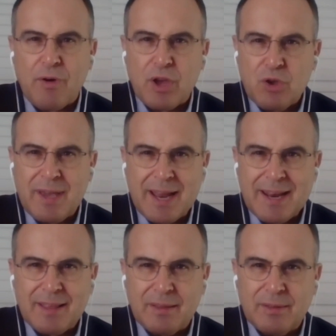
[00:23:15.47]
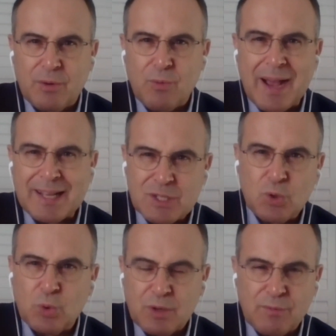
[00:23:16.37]
Are you getting the right
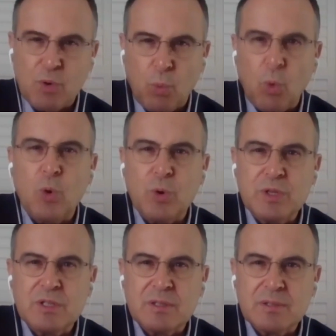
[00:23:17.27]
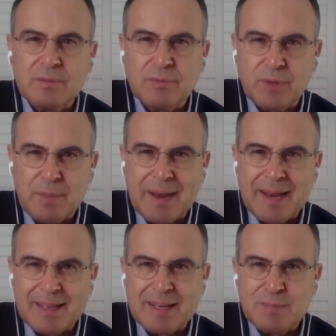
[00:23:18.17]
sort of rewards for the
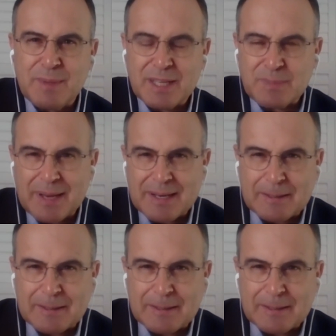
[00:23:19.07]
money that is being spent?